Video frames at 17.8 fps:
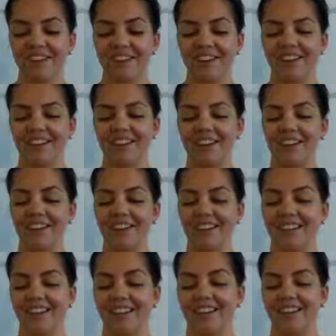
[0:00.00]

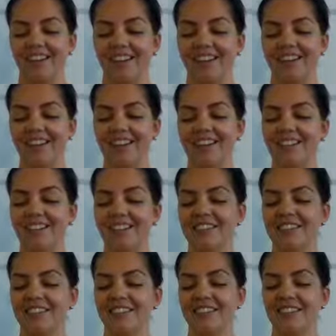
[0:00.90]
Good.
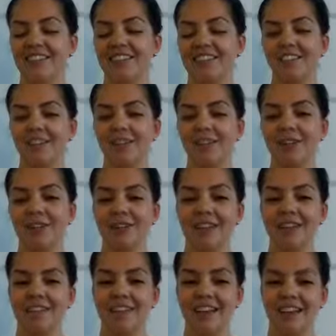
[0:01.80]
Just continue
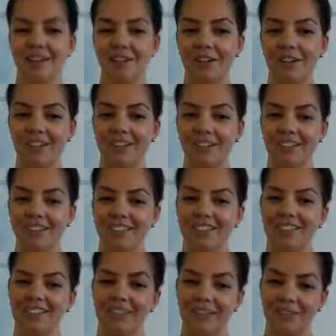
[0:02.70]
to settle,
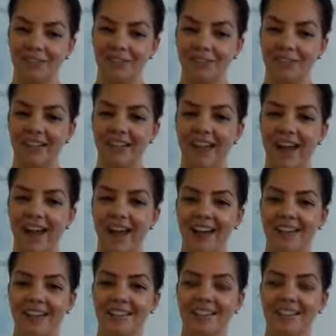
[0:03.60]
continue to relax.